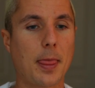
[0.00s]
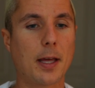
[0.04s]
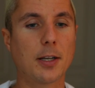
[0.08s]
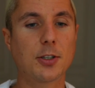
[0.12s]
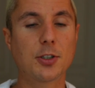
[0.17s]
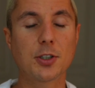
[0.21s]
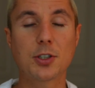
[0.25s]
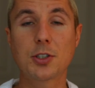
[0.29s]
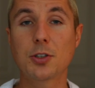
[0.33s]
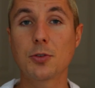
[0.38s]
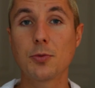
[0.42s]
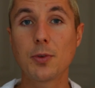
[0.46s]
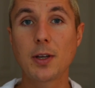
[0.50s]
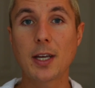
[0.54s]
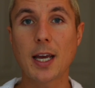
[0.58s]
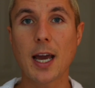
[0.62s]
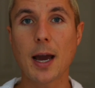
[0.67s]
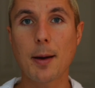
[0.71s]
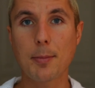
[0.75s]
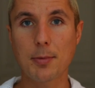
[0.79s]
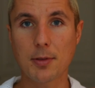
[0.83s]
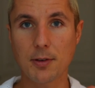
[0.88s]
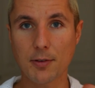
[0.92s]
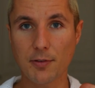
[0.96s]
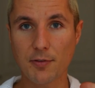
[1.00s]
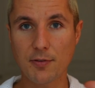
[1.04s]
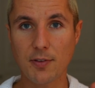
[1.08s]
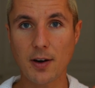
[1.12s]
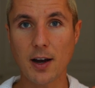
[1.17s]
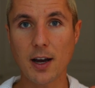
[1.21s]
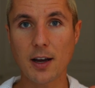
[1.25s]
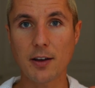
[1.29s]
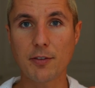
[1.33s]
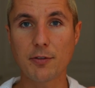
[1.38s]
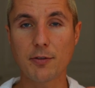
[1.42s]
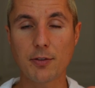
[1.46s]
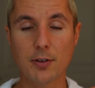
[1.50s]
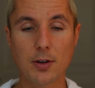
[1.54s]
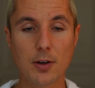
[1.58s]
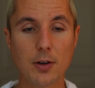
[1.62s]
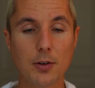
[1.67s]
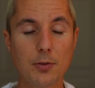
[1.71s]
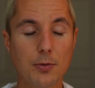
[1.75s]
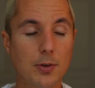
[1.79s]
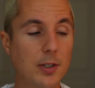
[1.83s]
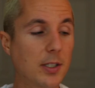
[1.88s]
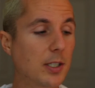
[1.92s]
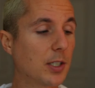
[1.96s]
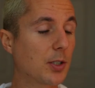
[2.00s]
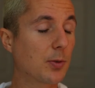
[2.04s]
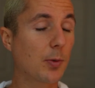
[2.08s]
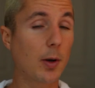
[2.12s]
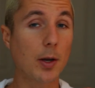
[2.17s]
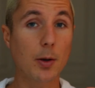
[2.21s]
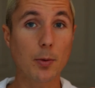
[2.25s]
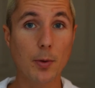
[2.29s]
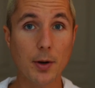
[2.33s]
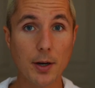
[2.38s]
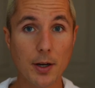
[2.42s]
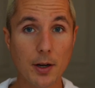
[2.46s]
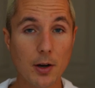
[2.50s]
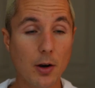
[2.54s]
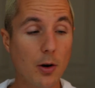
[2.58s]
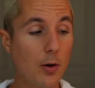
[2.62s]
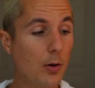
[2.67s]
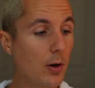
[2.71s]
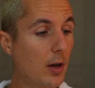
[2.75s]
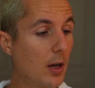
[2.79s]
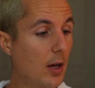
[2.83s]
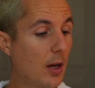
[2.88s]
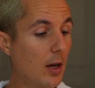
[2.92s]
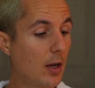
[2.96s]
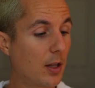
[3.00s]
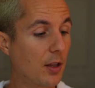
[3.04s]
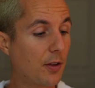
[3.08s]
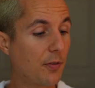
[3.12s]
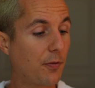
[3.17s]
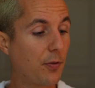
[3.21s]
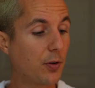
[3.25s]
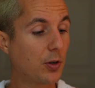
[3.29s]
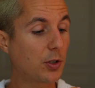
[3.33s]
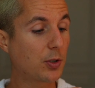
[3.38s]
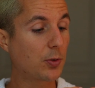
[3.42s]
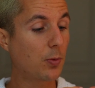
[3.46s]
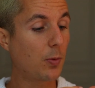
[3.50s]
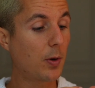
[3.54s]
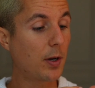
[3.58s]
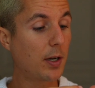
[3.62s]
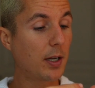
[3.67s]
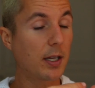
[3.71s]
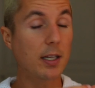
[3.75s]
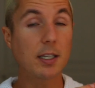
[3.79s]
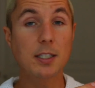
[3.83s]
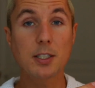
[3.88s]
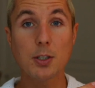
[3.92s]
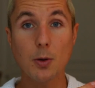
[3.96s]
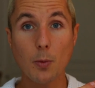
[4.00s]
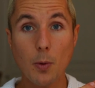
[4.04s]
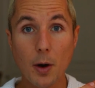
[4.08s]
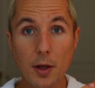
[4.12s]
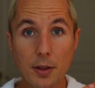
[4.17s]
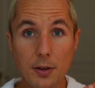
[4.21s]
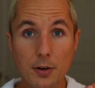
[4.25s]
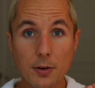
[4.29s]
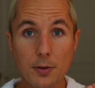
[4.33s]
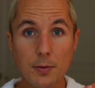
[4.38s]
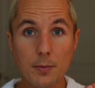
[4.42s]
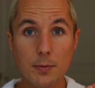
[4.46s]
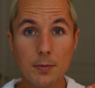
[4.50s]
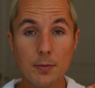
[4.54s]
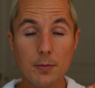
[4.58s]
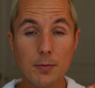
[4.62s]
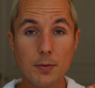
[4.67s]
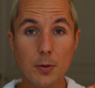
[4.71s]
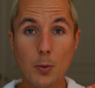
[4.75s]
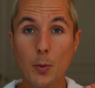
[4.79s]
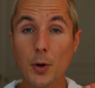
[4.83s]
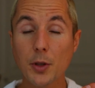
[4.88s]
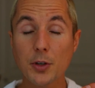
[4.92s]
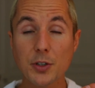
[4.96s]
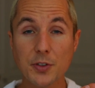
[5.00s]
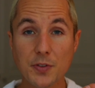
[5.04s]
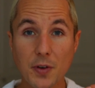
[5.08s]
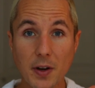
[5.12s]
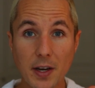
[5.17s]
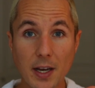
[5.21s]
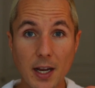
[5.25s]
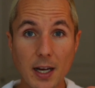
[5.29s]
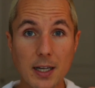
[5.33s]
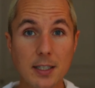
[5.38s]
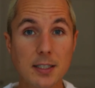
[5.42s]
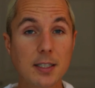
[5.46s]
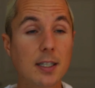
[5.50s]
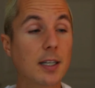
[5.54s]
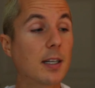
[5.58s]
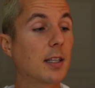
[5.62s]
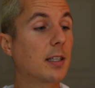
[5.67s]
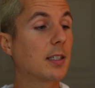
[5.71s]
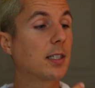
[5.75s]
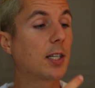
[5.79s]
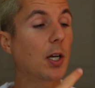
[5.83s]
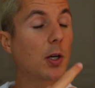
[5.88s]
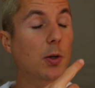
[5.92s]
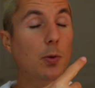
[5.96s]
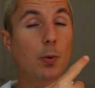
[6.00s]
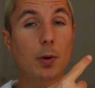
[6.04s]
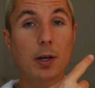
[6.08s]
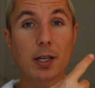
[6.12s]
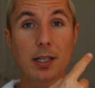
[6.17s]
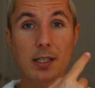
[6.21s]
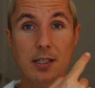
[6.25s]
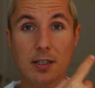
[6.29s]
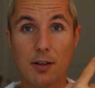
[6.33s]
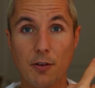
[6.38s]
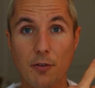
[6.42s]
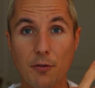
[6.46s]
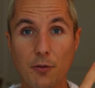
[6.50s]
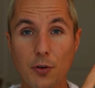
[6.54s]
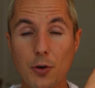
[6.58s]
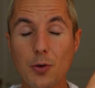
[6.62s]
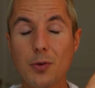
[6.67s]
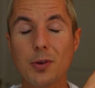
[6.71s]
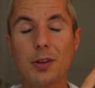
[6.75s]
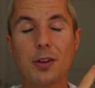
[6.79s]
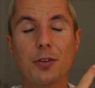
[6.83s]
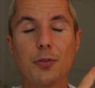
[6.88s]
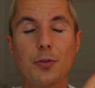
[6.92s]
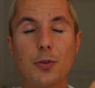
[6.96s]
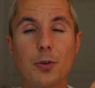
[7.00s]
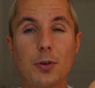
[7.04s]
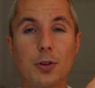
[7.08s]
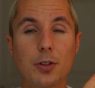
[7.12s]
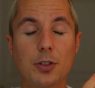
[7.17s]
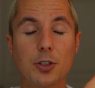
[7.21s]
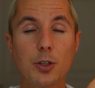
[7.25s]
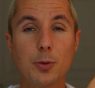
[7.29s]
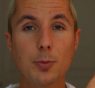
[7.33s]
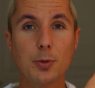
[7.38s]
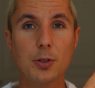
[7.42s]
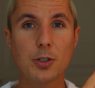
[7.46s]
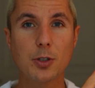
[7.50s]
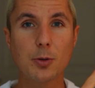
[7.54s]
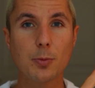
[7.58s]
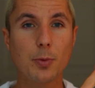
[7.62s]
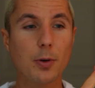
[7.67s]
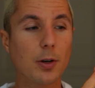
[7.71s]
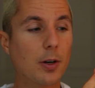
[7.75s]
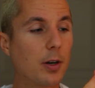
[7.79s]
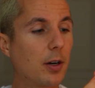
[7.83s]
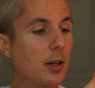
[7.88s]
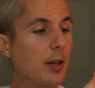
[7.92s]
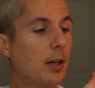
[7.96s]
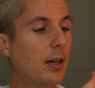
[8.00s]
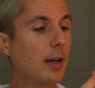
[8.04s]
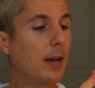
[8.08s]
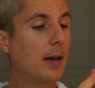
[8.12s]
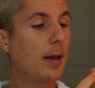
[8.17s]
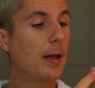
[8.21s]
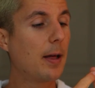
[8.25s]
Just to recap the five good reasons why you want to go. The first one is the weather. The weather is fantastic. The second one is the fruit. The fruit is super, super good.